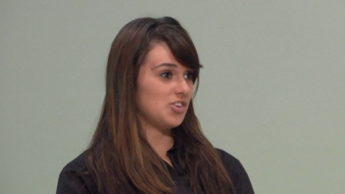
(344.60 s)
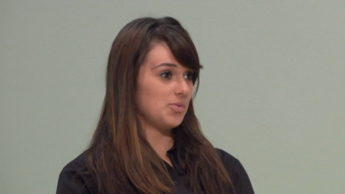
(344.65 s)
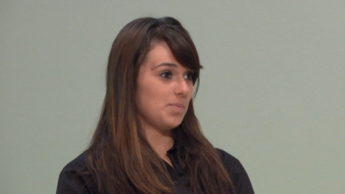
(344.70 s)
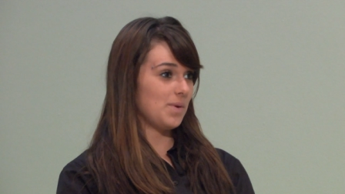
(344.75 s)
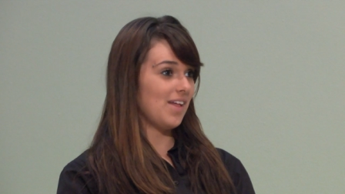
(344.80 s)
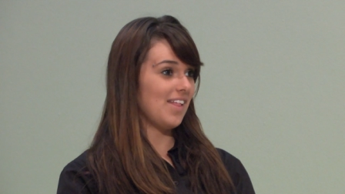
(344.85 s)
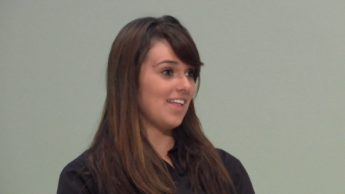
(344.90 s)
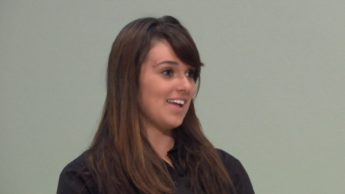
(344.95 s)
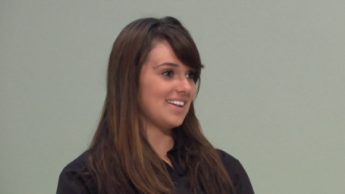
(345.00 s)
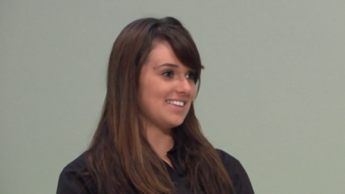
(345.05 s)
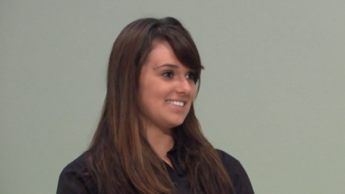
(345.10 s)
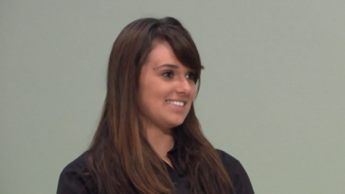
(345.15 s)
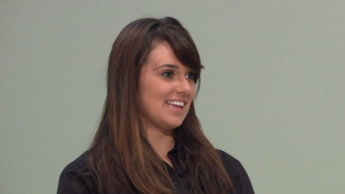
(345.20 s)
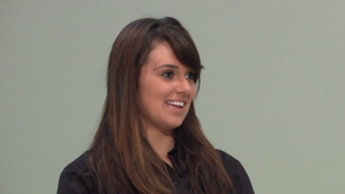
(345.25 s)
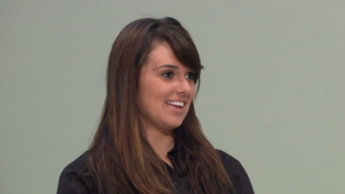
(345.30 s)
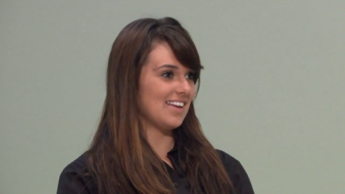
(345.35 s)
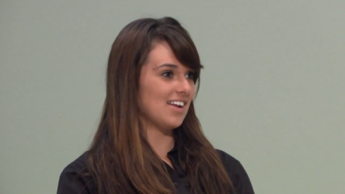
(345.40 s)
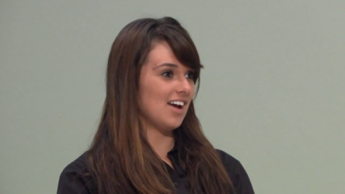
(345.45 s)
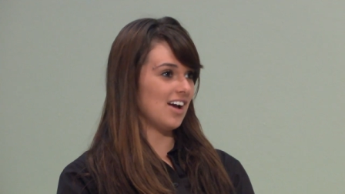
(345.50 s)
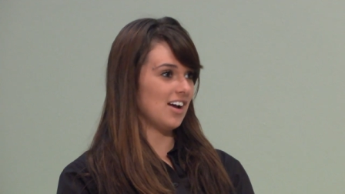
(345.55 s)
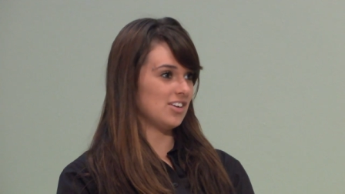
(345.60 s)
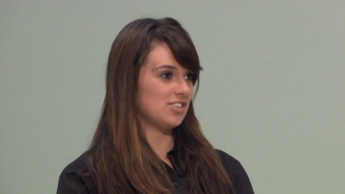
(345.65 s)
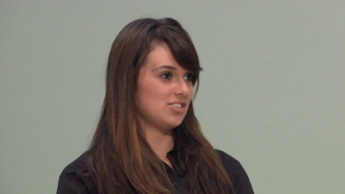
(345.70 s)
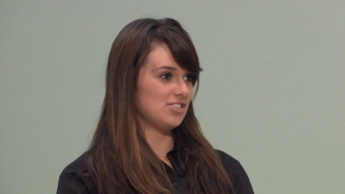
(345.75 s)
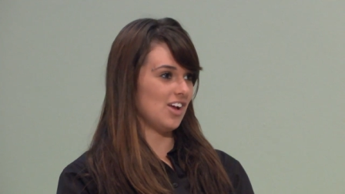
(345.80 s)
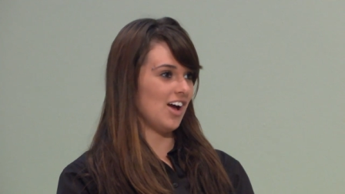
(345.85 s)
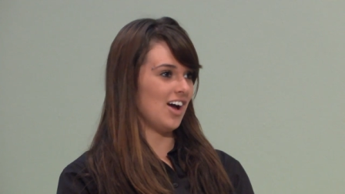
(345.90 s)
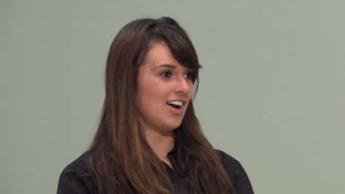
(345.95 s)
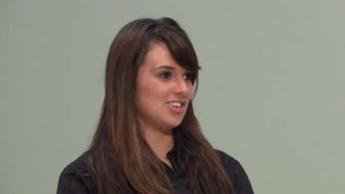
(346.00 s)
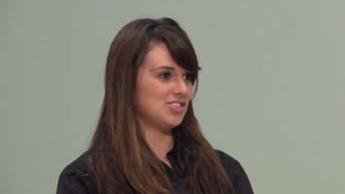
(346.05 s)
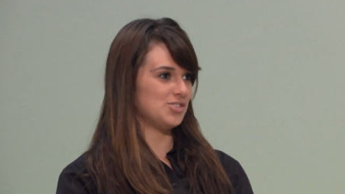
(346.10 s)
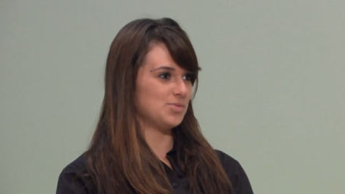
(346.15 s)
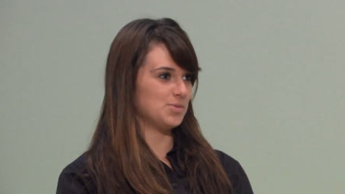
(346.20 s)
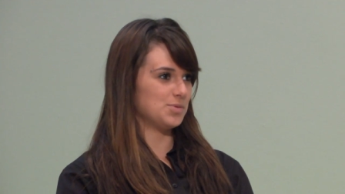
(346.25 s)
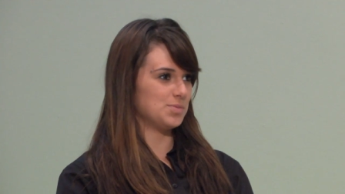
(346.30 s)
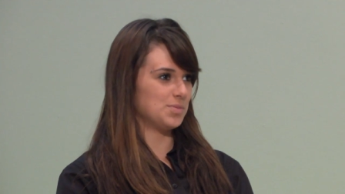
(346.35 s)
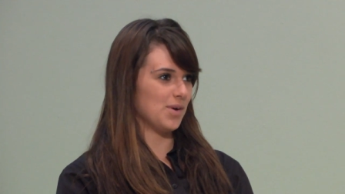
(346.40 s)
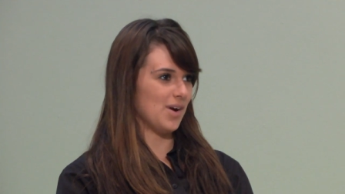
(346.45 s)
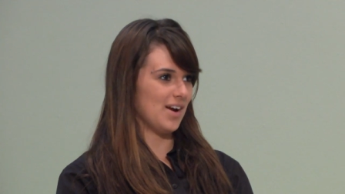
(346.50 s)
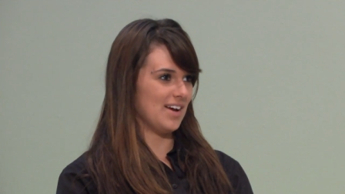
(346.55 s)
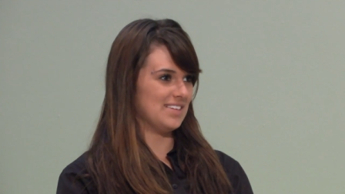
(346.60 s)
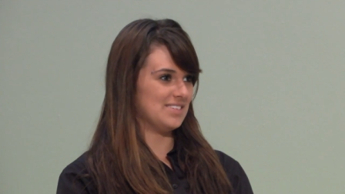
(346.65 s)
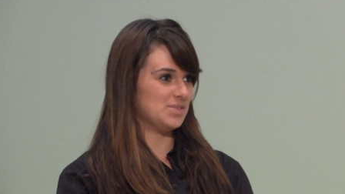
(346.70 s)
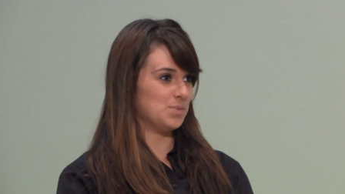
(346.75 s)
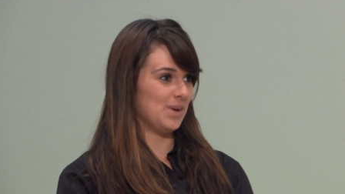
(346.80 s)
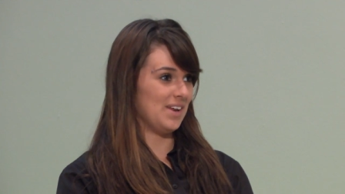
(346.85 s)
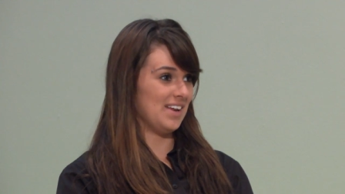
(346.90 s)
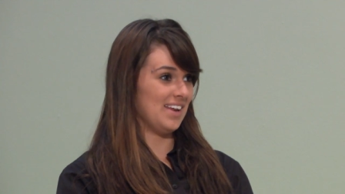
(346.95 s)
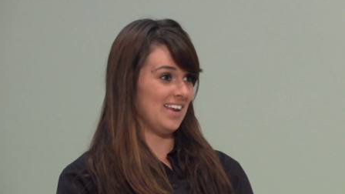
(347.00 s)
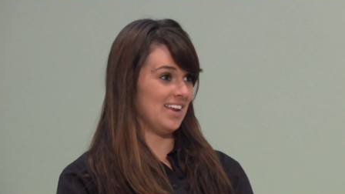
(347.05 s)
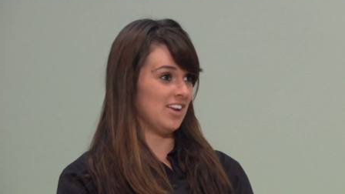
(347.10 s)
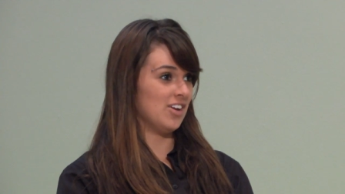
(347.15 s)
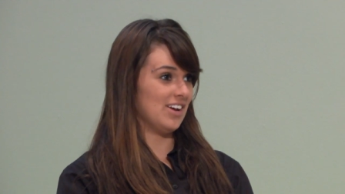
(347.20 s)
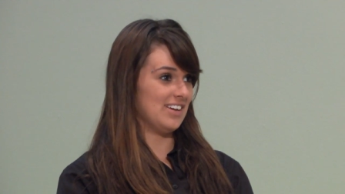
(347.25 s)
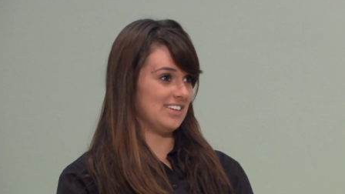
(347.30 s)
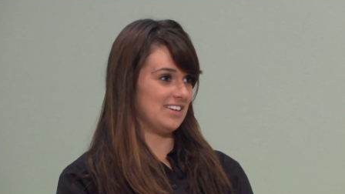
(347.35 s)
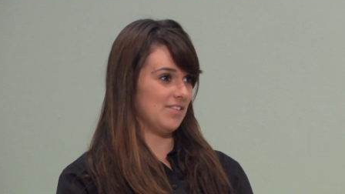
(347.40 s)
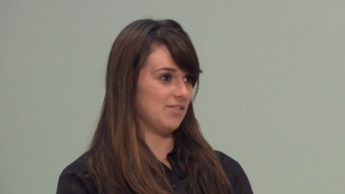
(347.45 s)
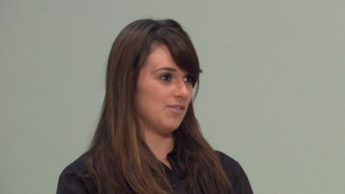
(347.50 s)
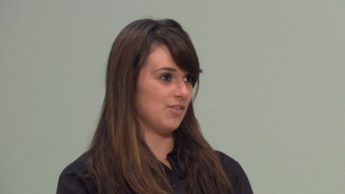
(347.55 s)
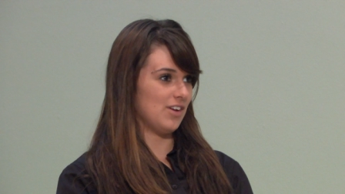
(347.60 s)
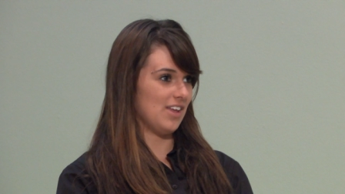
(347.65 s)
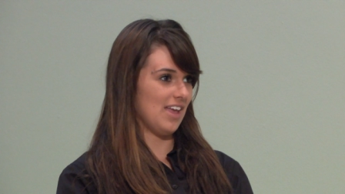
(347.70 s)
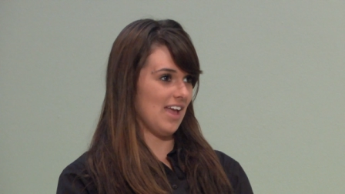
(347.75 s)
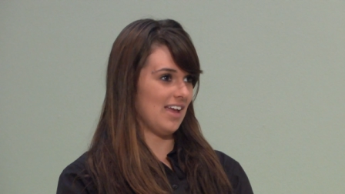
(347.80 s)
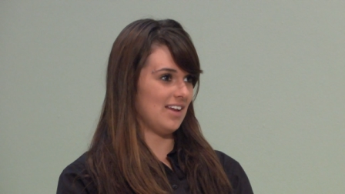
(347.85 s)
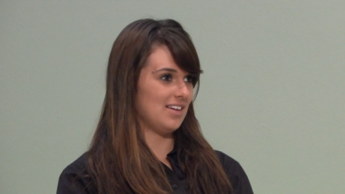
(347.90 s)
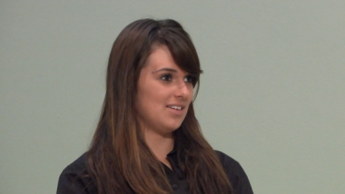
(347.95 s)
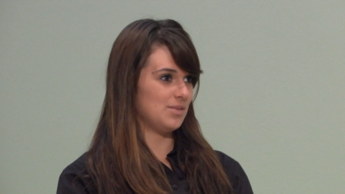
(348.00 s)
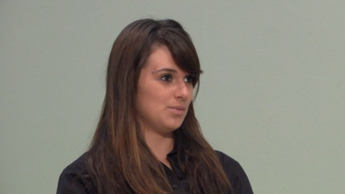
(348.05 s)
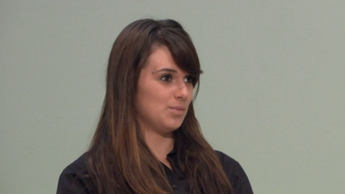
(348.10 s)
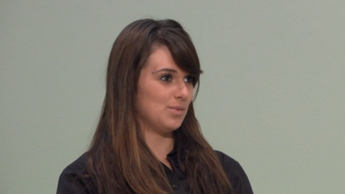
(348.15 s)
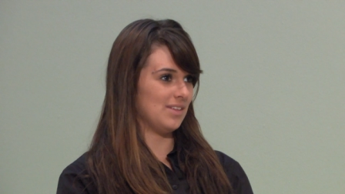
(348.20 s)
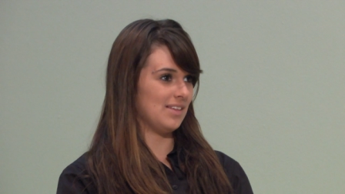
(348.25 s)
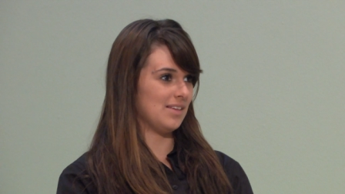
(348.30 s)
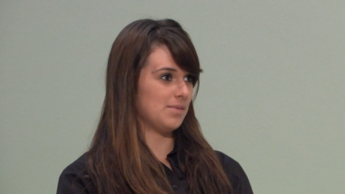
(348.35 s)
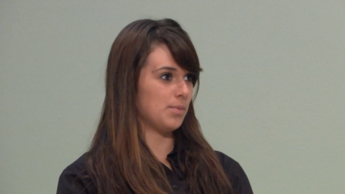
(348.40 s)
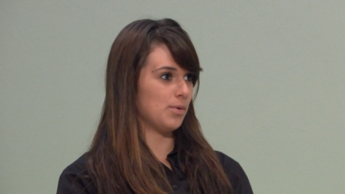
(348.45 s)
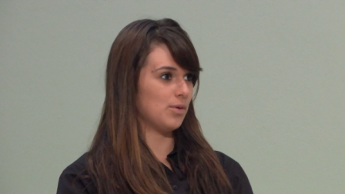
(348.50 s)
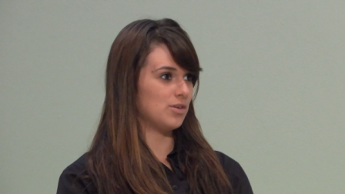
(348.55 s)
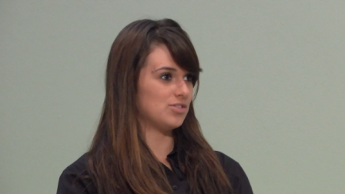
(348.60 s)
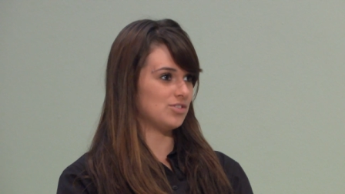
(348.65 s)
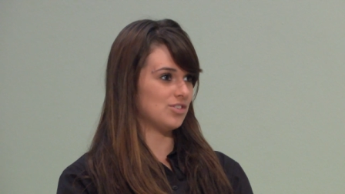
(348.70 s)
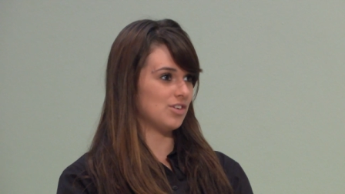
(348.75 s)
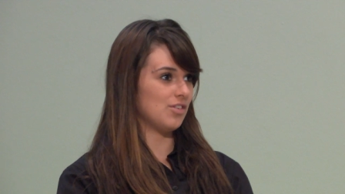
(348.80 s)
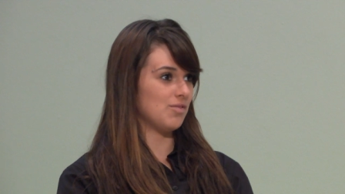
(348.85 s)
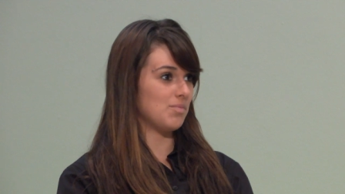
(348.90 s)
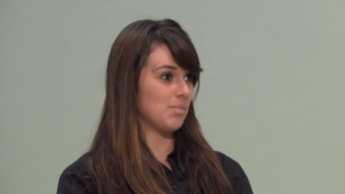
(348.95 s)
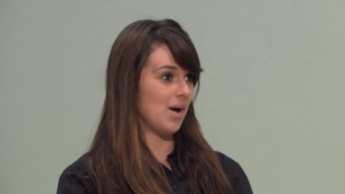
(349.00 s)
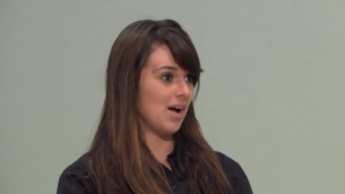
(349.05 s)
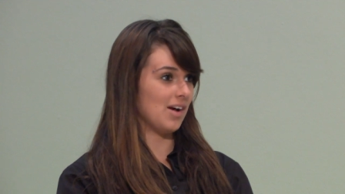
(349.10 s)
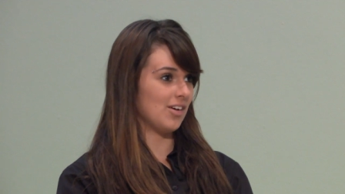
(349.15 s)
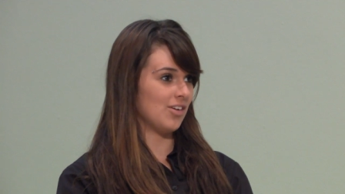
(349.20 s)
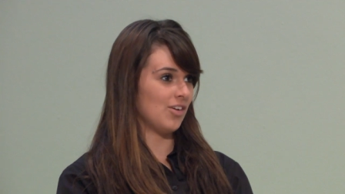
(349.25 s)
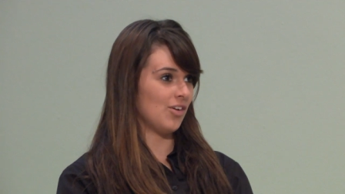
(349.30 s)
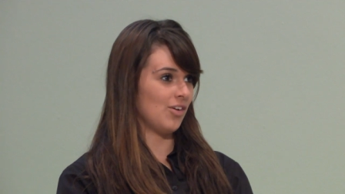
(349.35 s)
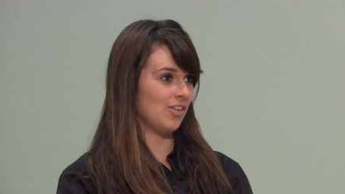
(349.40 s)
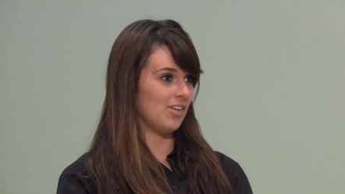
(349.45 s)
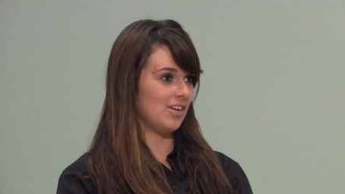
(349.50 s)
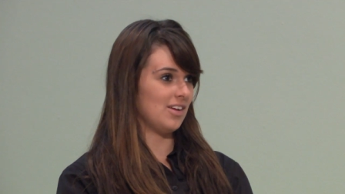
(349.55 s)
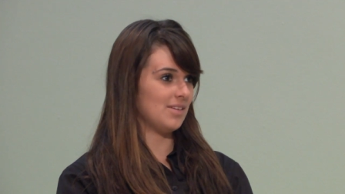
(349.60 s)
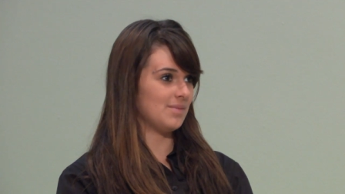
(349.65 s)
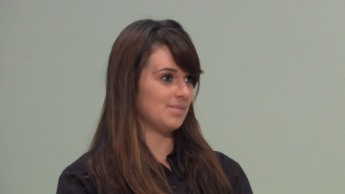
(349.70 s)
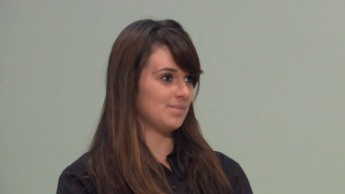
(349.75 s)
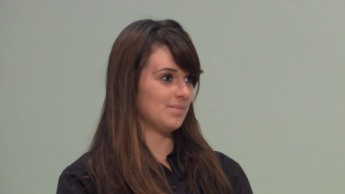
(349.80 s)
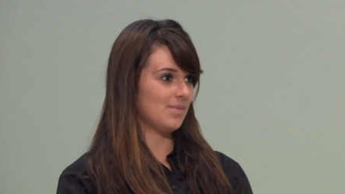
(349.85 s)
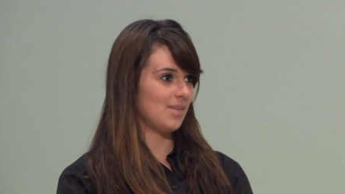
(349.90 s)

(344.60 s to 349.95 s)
Dobell had a second Archibald Prize win in 1948 with his portrait of Margaret Olive.